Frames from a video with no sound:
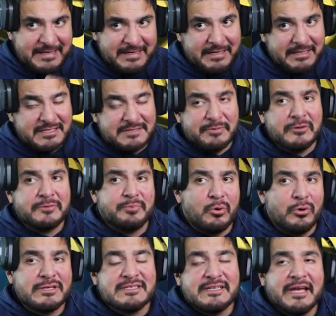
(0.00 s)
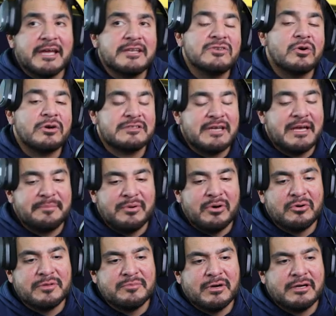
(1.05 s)
it is both Poison and Dark-type
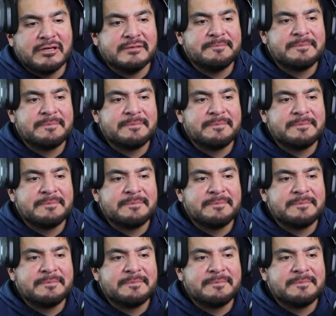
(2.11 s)
Pokemon.